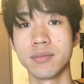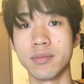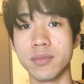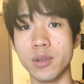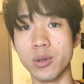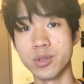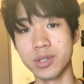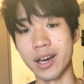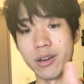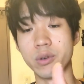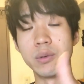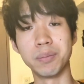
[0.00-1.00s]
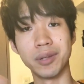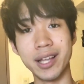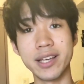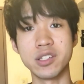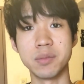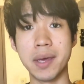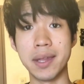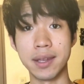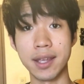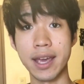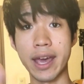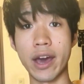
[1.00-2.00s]
those kind of
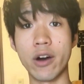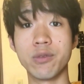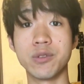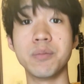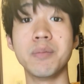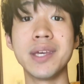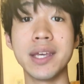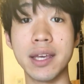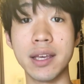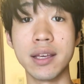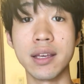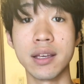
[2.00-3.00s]
replacement helped me